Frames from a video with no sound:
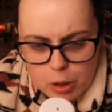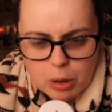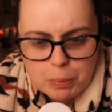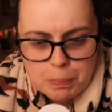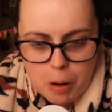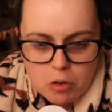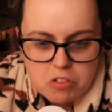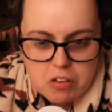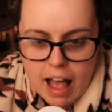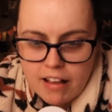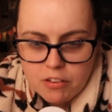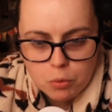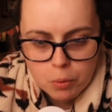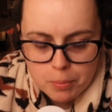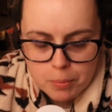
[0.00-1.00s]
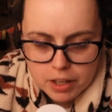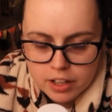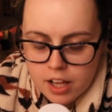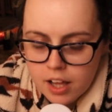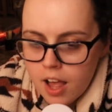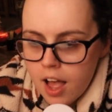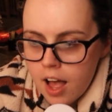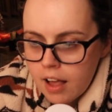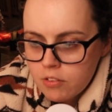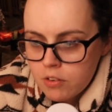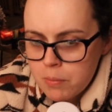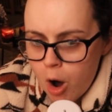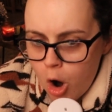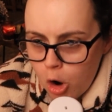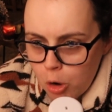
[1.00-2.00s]
boss-esque woman. So I'm
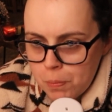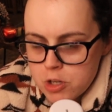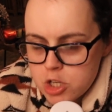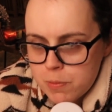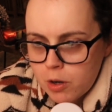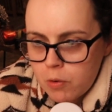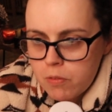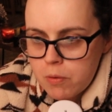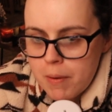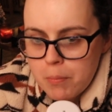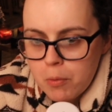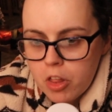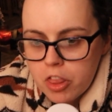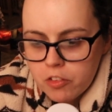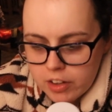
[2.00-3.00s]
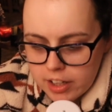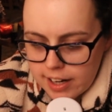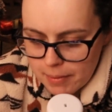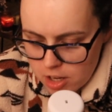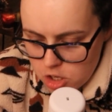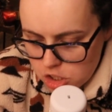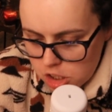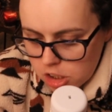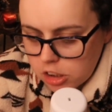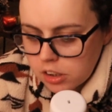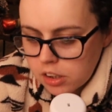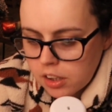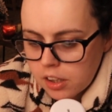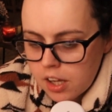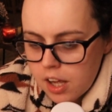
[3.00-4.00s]
hoping she becomes a bit more three-dimensional
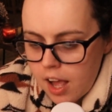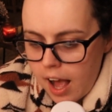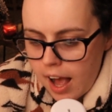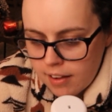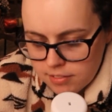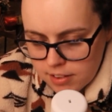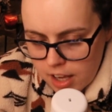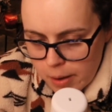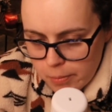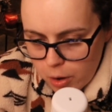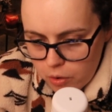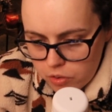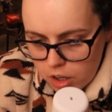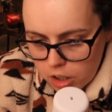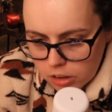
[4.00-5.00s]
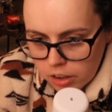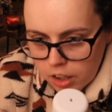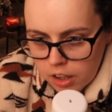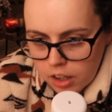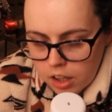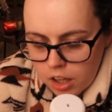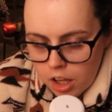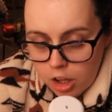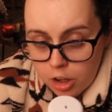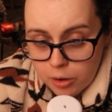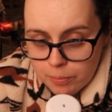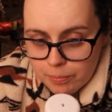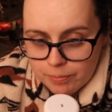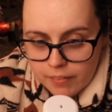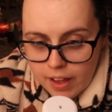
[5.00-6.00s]
as time goes on.
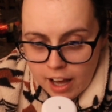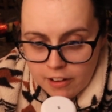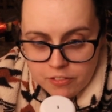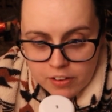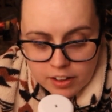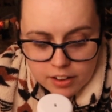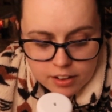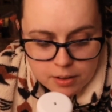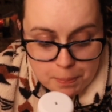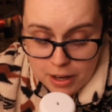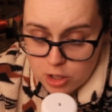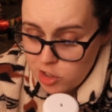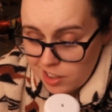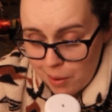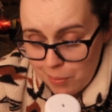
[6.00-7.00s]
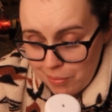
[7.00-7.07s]
I think Patrick Dempsey's